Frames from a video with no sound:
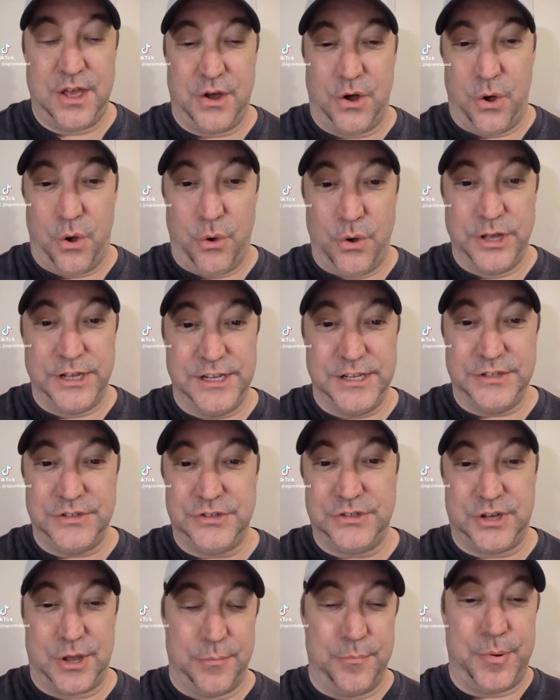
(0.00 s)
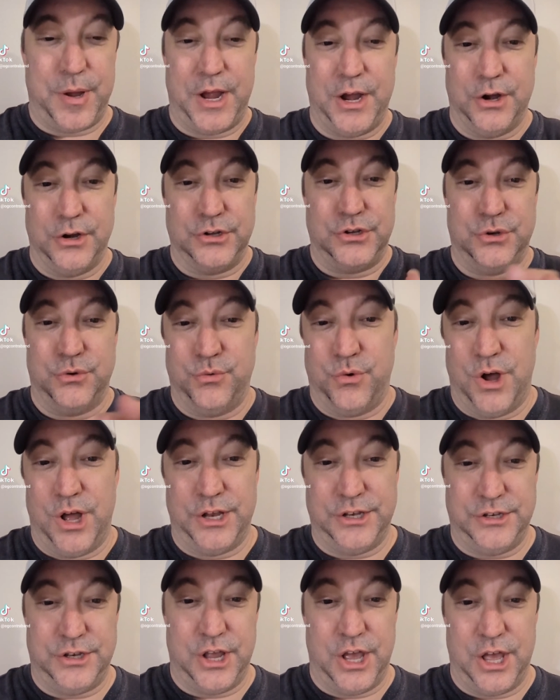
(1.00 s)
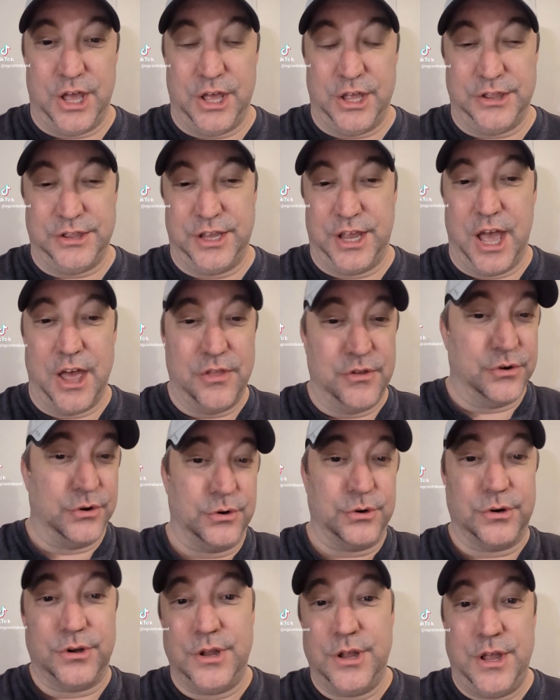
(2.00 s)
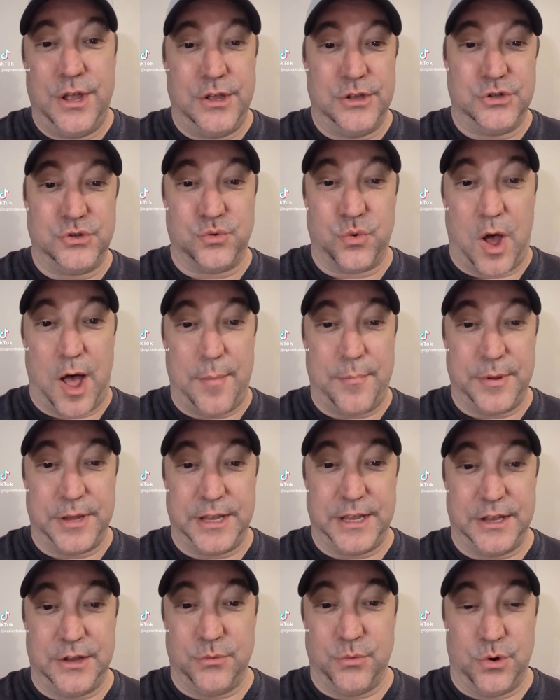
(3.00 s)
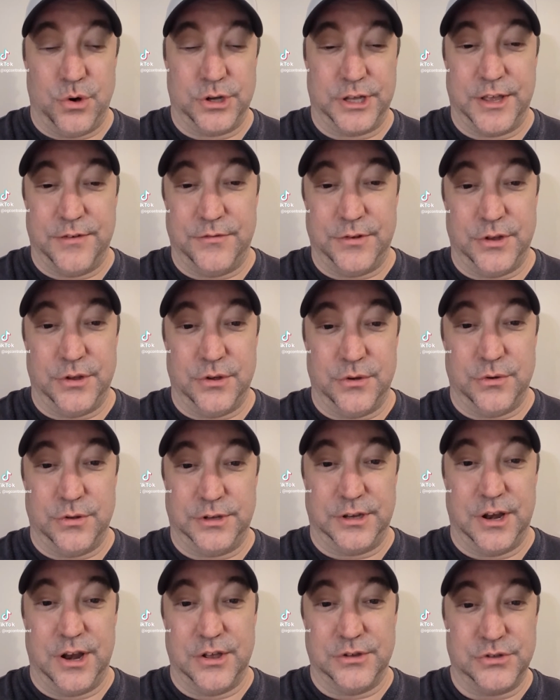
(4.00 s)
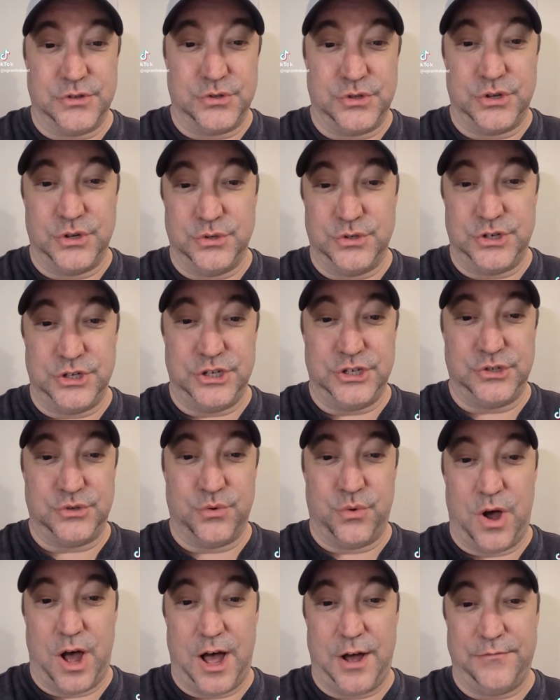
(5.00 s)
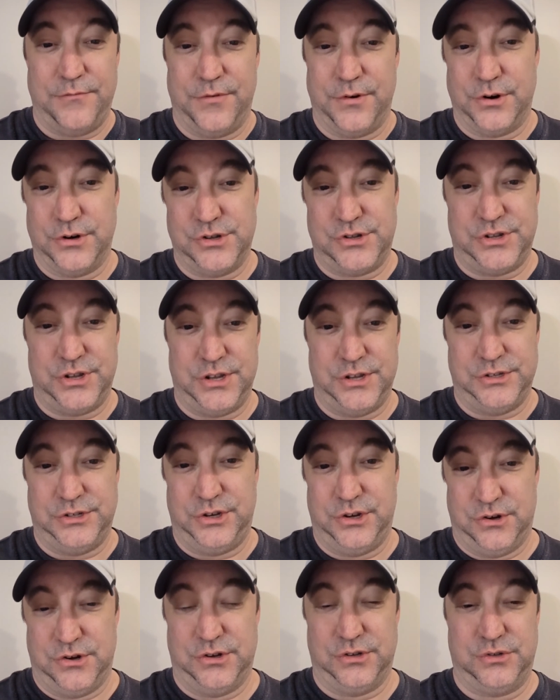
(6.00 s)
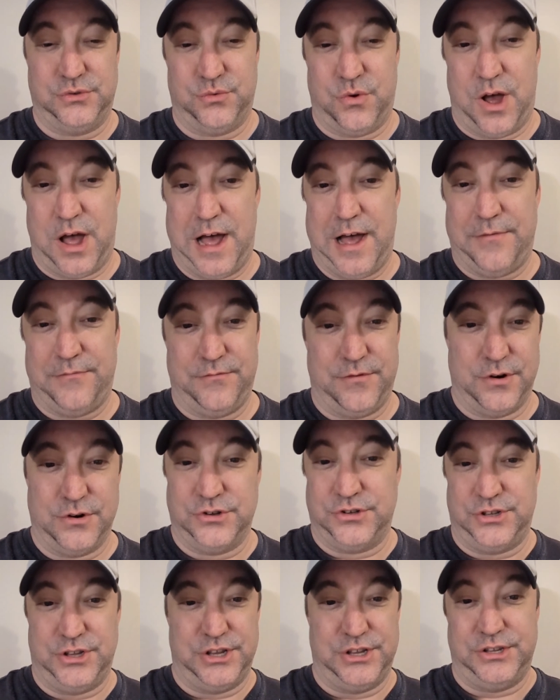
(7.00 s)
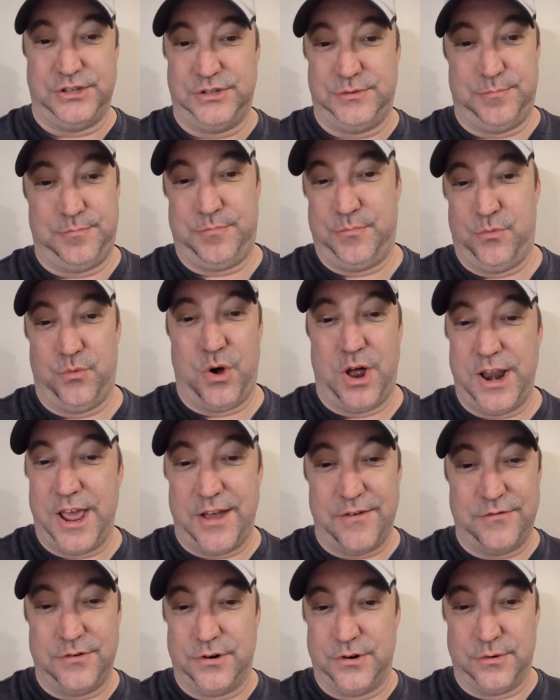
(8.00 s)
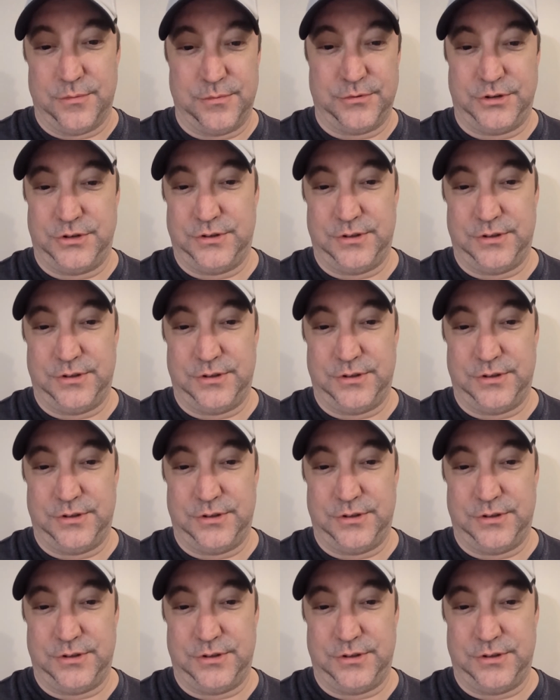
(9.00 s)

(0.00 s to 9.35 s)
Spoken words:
Always compare to what the other swapping will give you, you know, sushiswap versus uniswap versus whatever,